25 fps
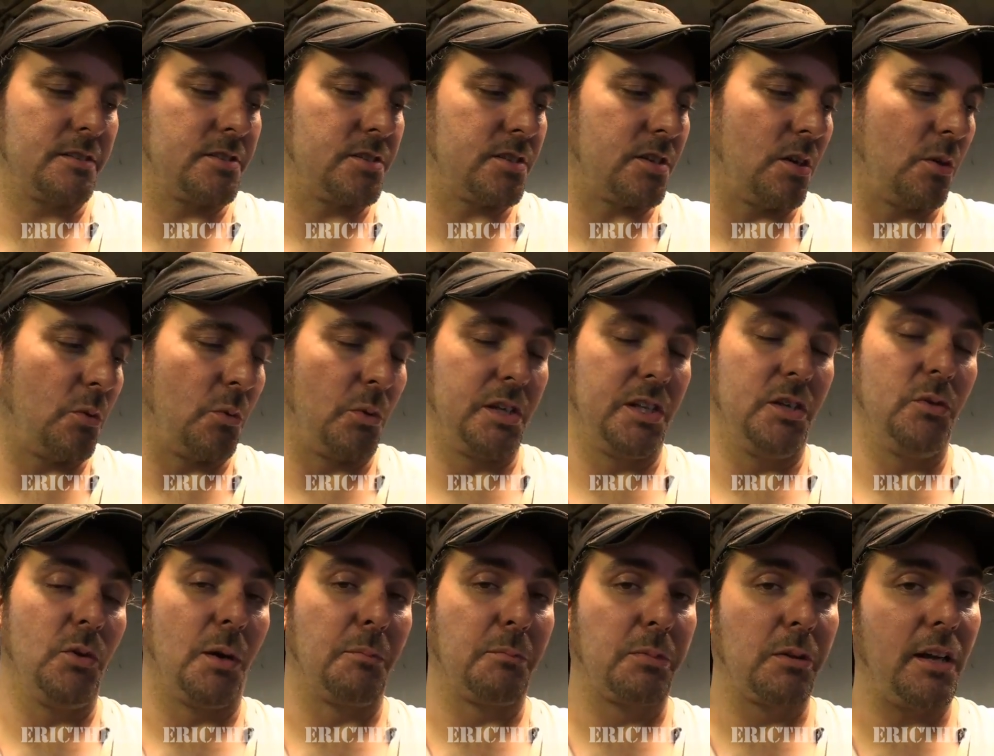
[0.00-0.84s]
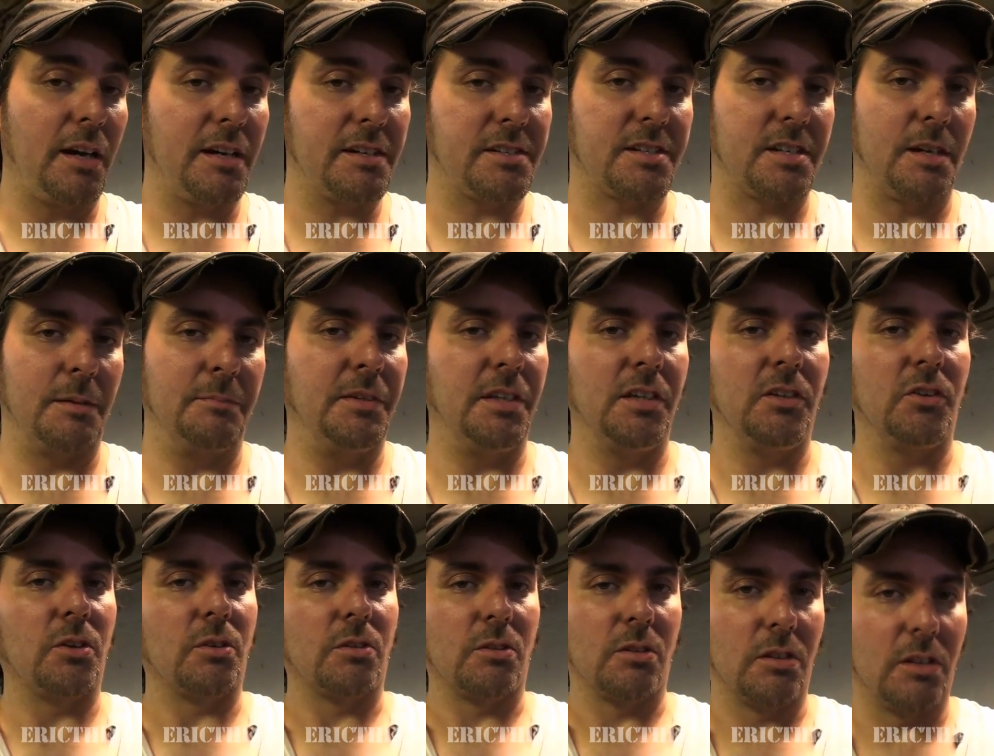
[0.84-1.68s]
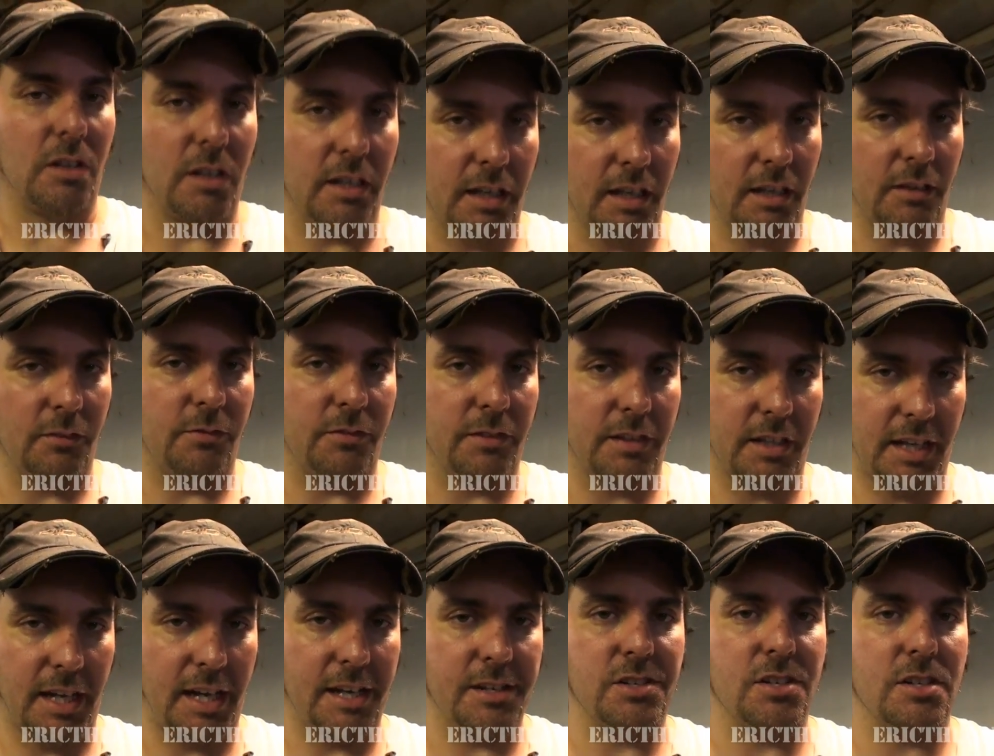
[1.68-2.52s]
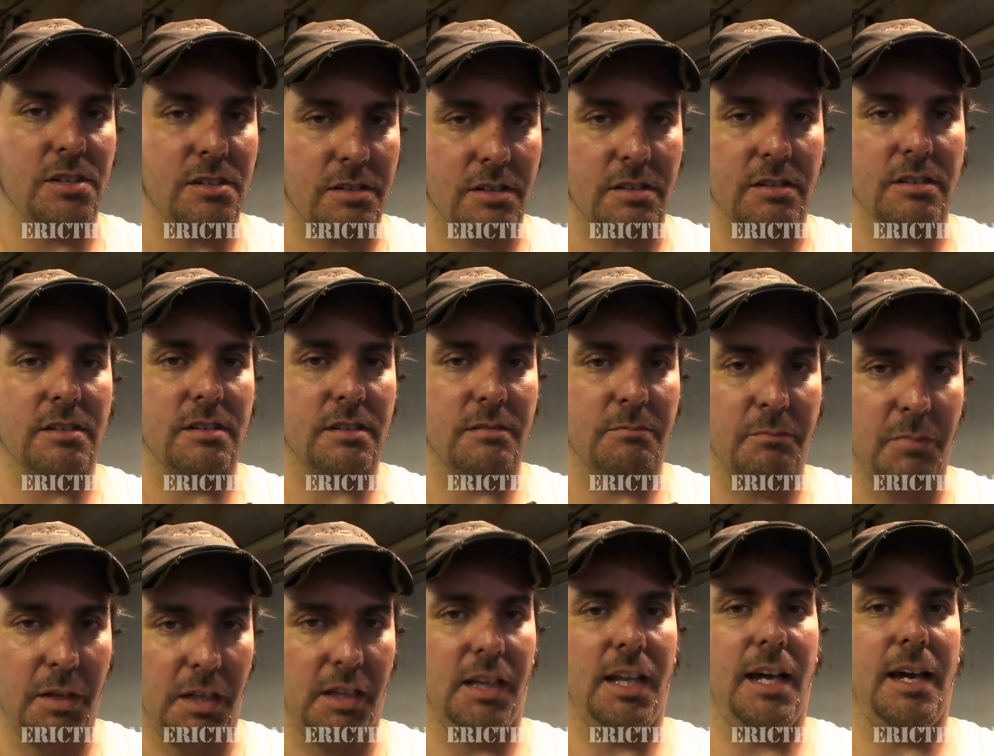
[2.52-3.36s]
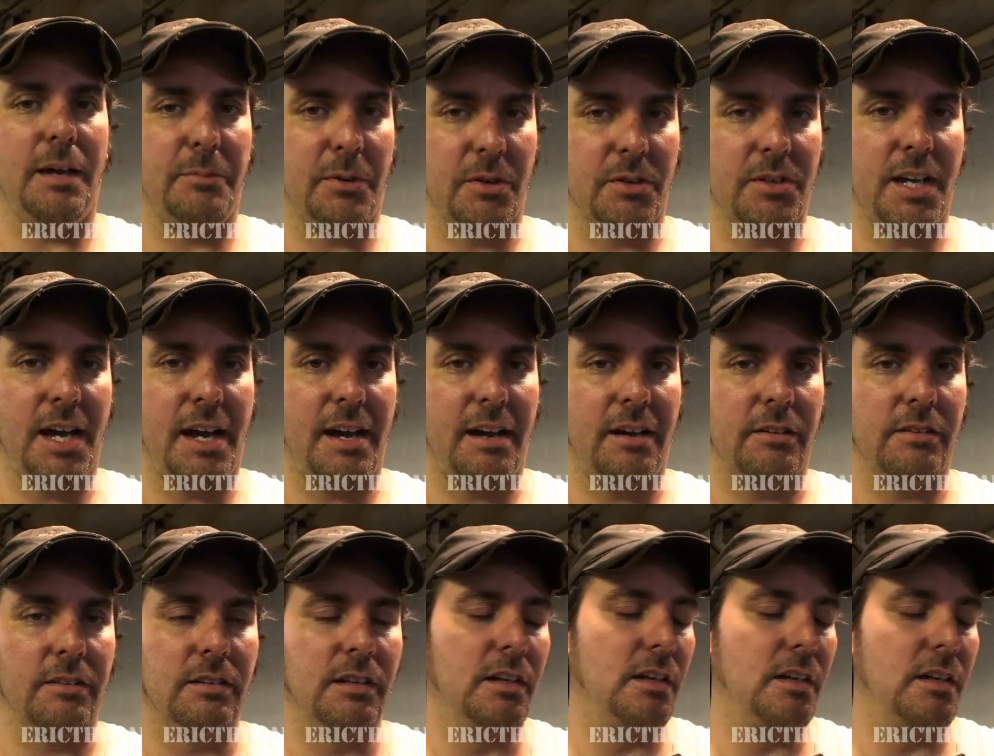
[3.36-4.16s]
So when you unplug something, you're looking for the engine to be labored down.